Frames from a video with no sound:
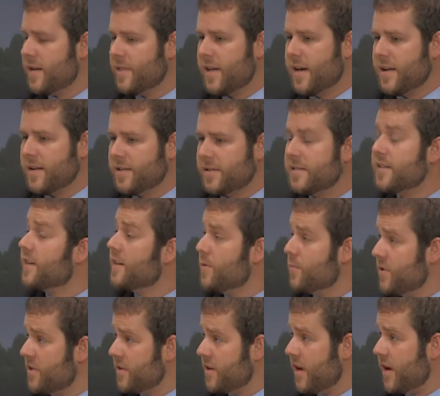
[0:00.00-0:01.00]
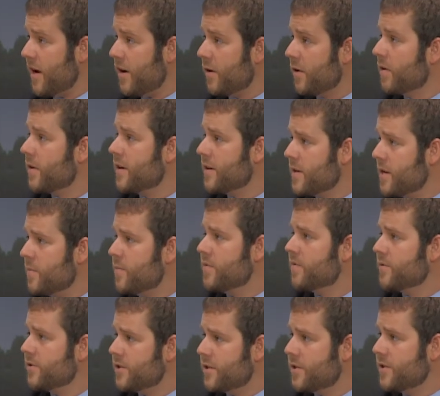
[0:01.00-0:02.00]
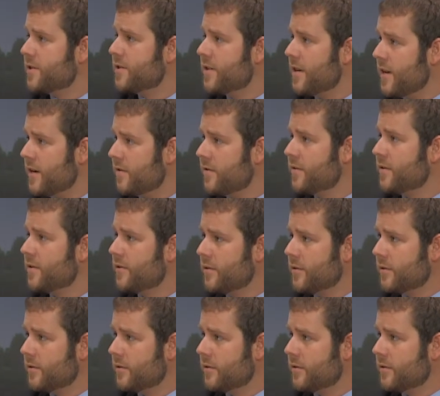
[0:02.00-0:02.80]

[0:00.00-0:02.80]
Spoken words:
and that is digging with care and keeping Virginia safe.